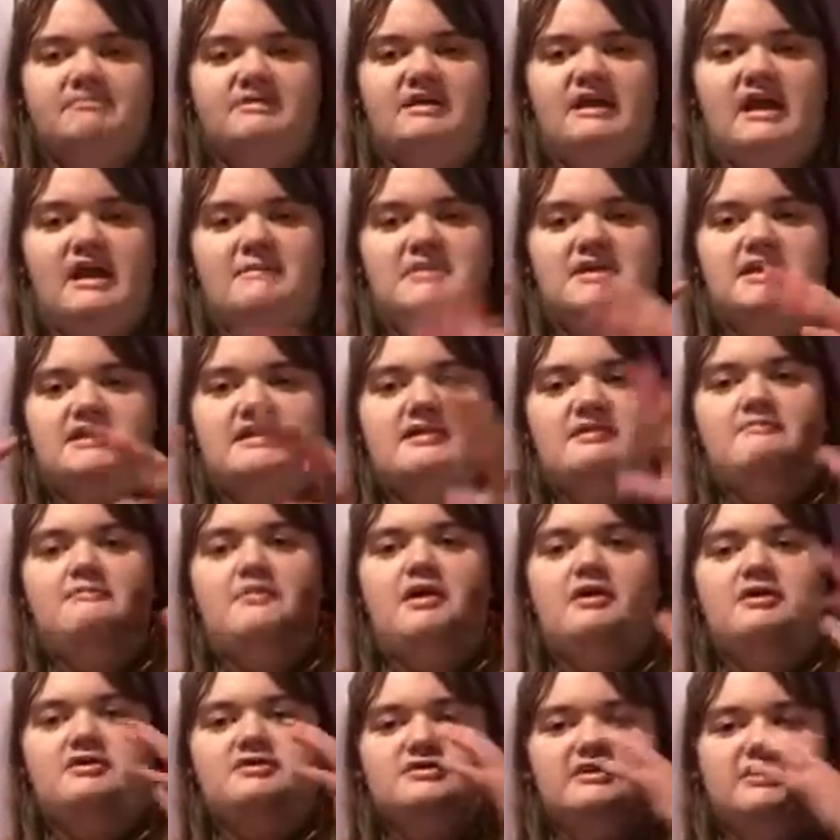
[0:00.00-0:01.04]
it's
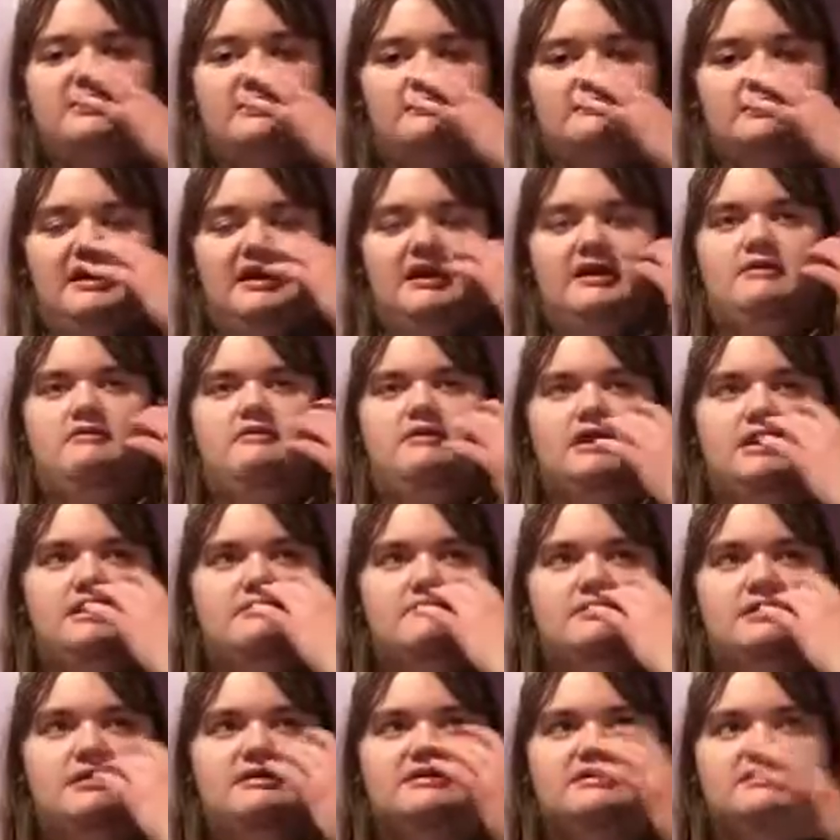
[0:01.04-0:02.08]
partially the black and white,
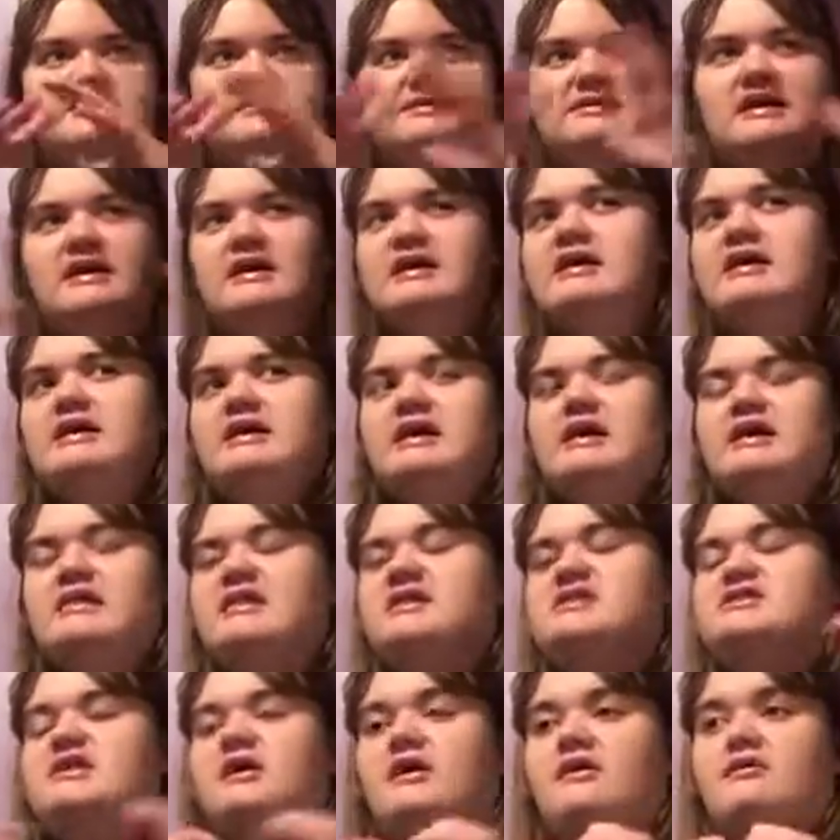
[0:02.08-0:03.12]
but it's just
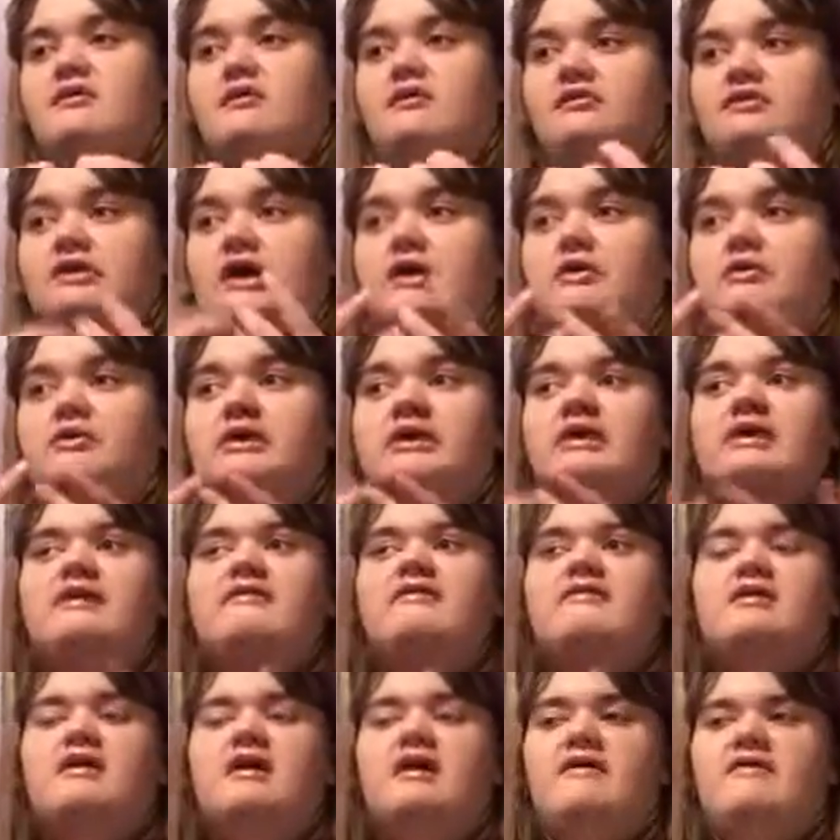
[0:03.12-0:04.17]
the general tone it
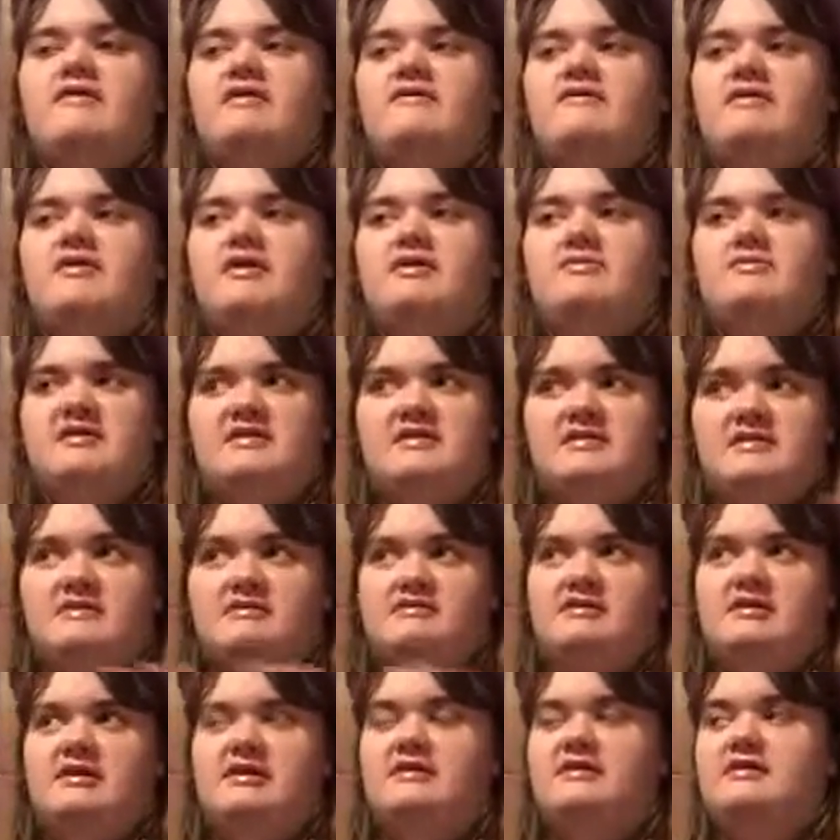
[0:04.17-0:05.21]
gives off. It's very
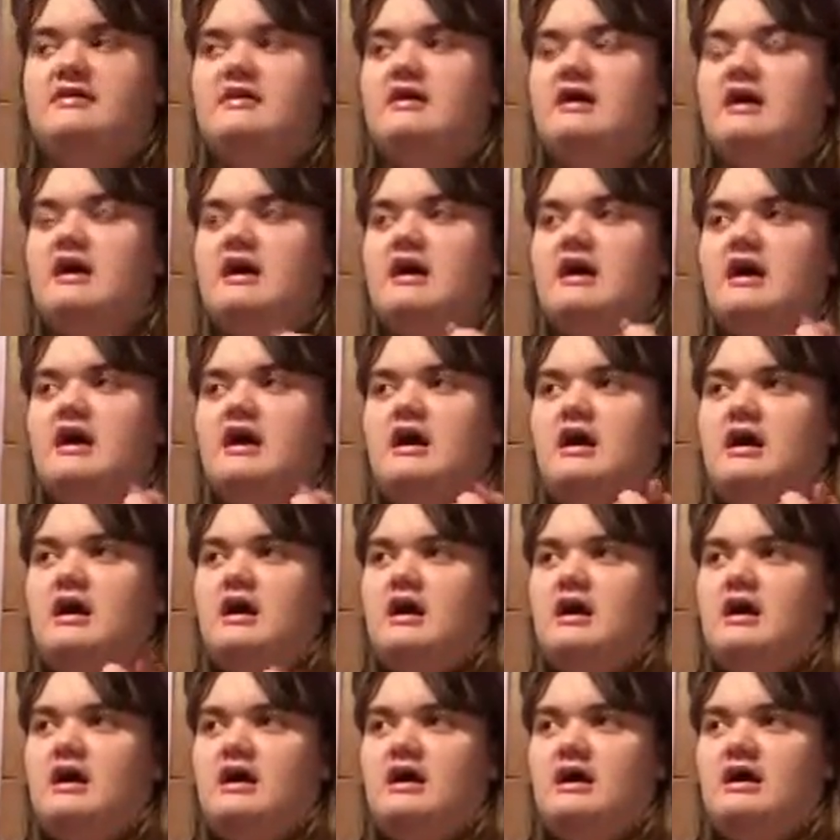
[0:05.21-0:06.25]
mysterious.
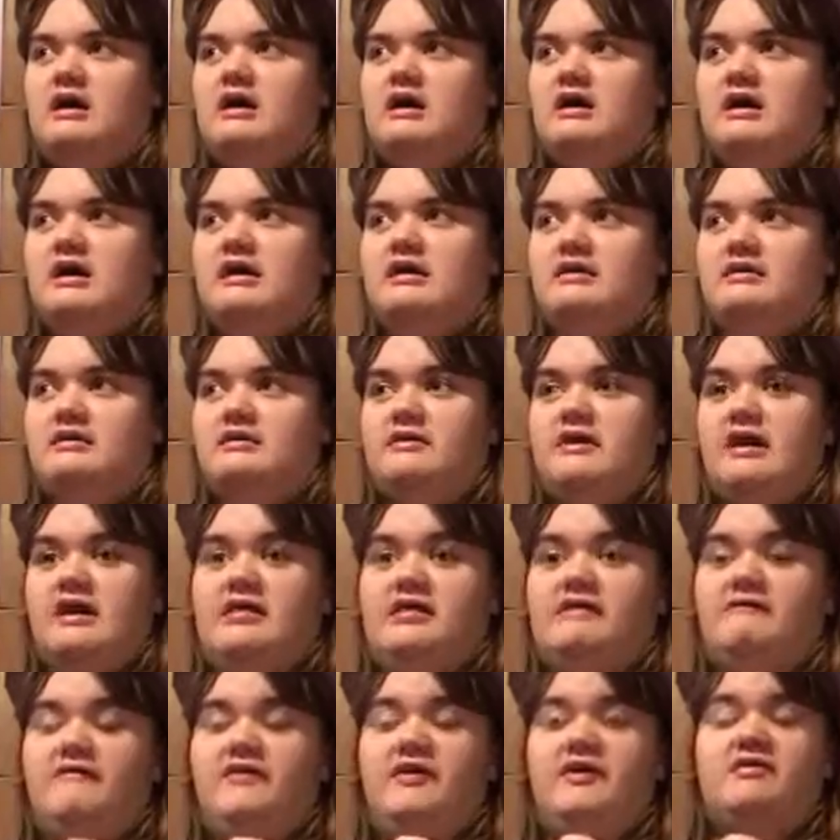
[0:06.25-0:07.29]
So yeah,
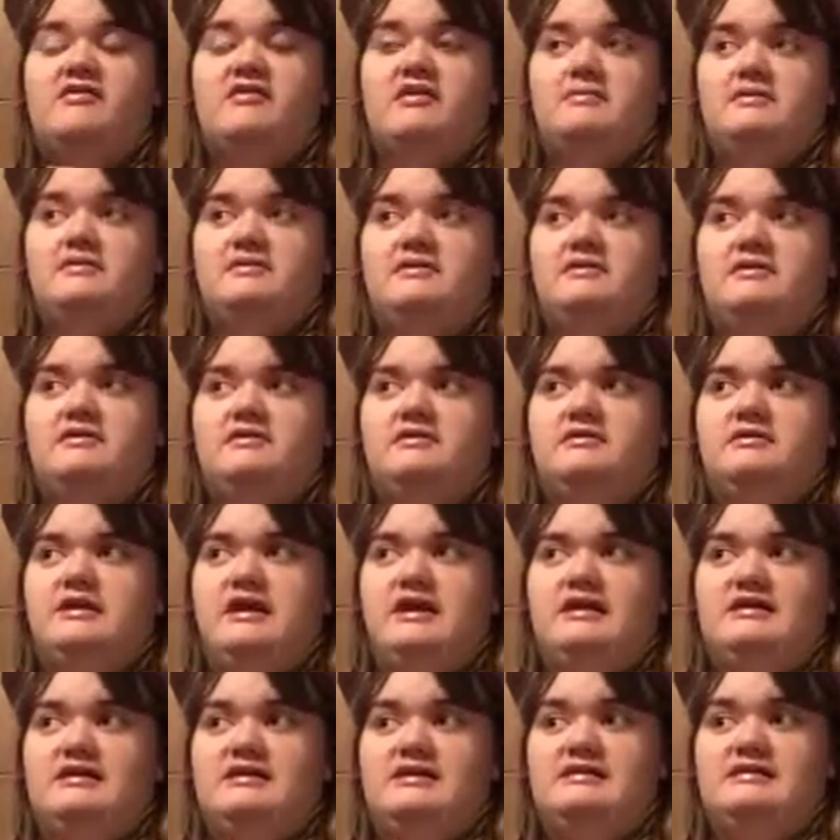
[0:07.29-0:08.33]
the first episode,
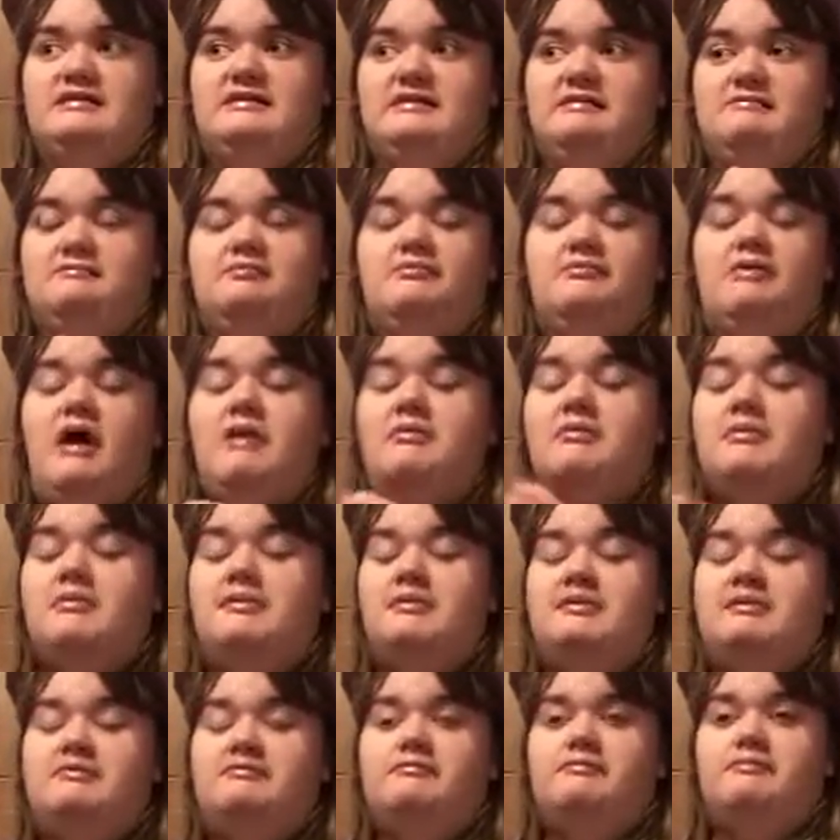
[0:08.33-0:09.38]
at least, is
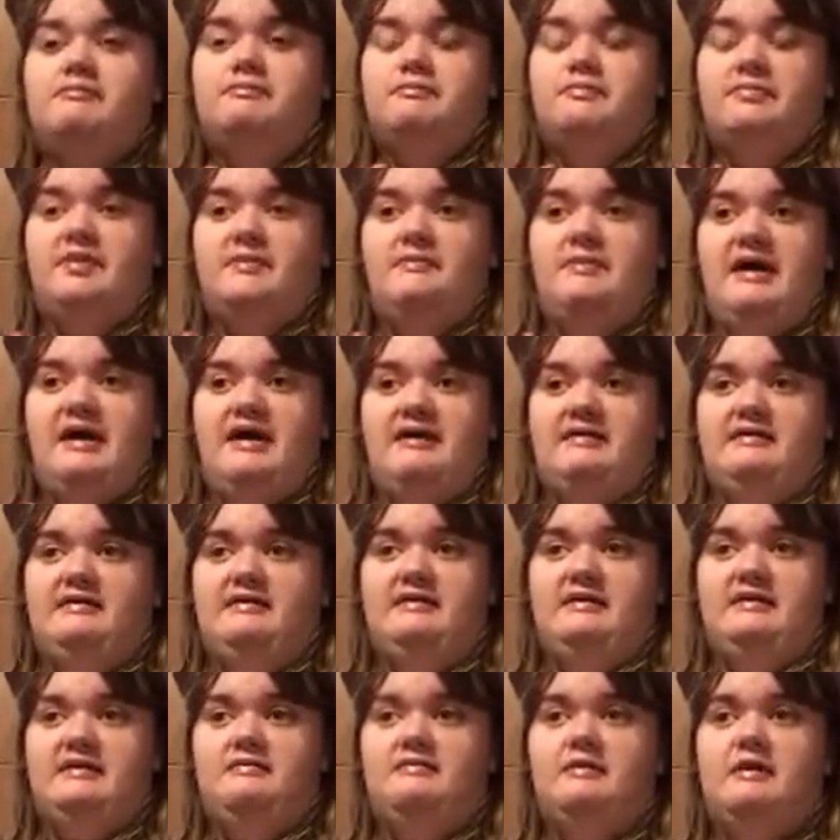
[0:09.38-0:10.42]
probably the
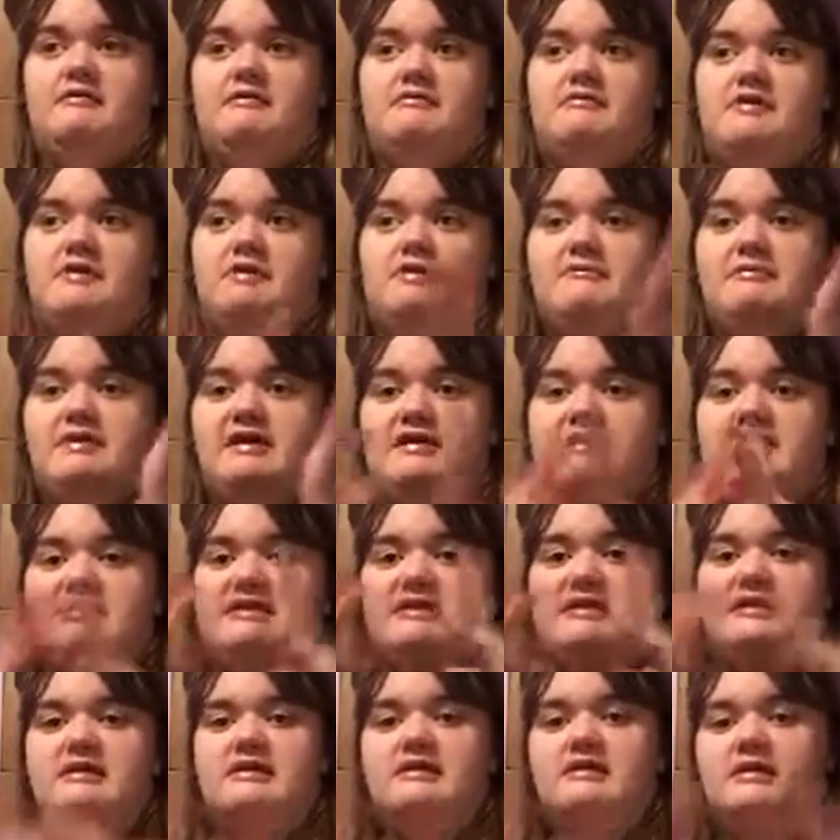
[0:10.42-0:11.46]
best. It's probably one of the best
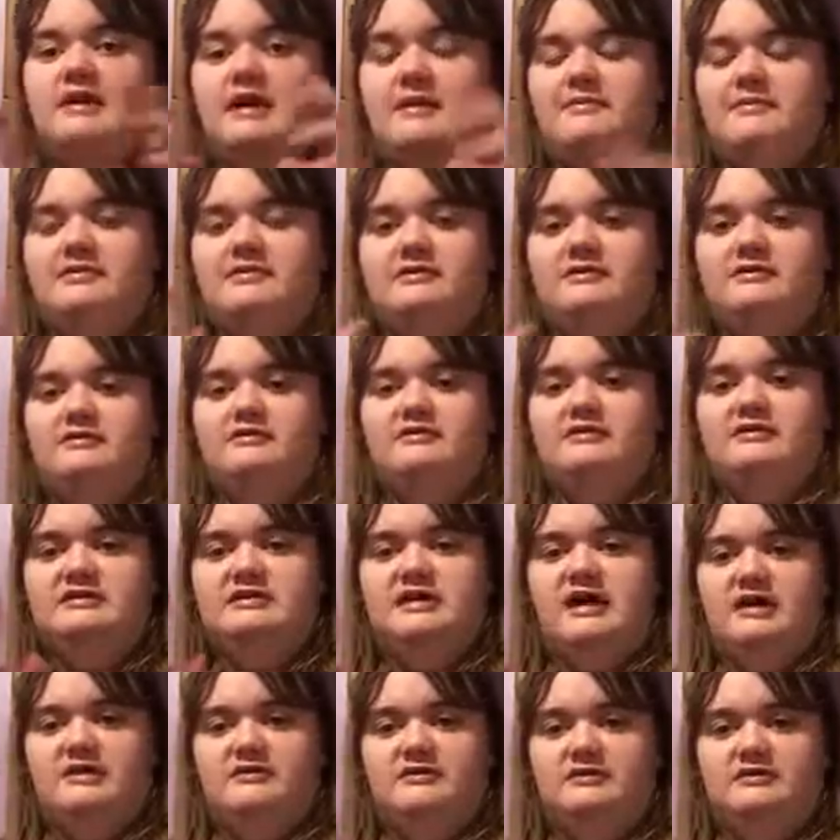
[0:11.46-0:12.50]
single episodes
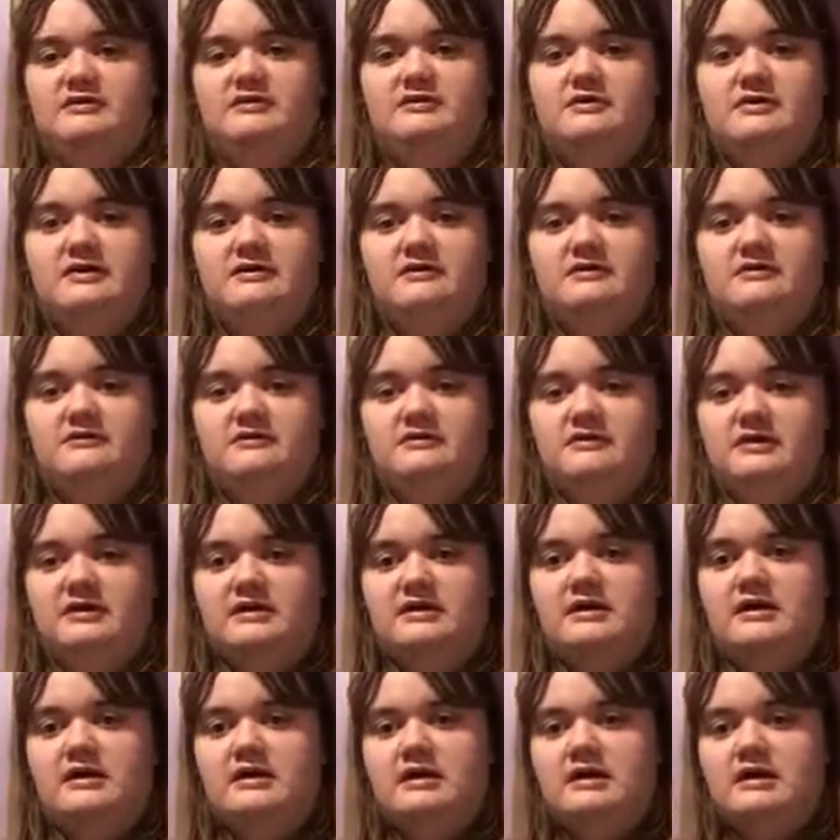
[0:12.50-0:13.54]
in Doctor Who
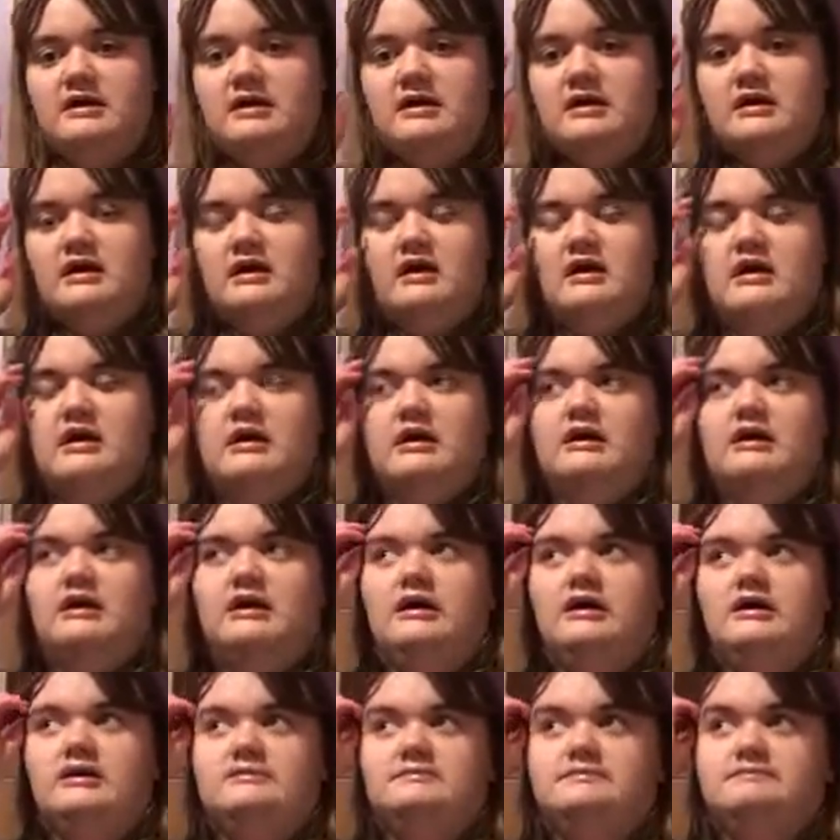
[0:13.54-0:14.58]
history.
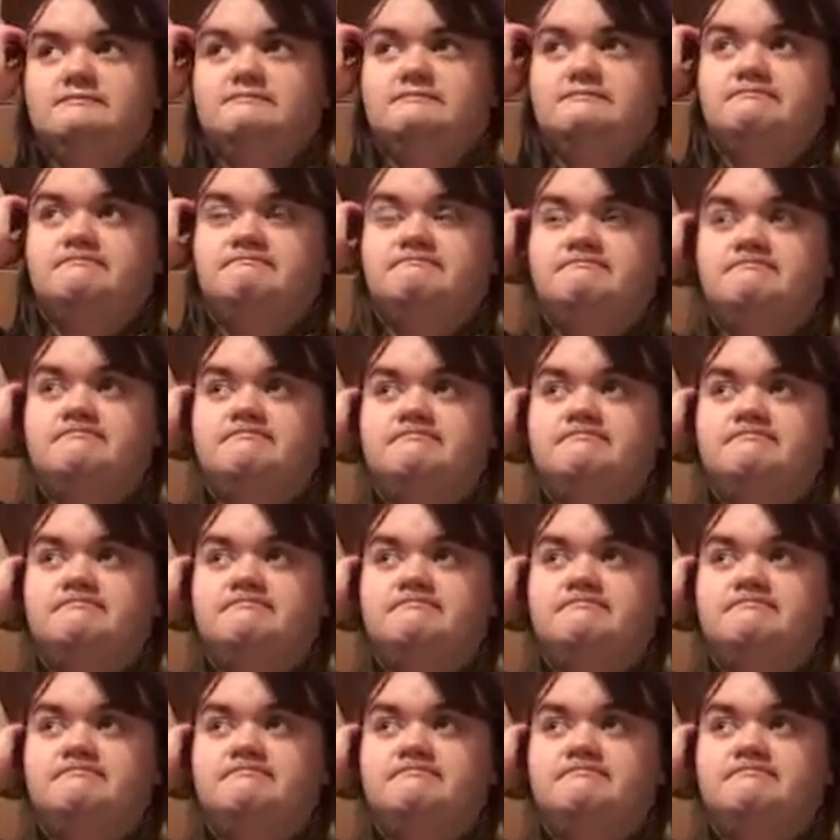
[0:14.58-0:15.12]
The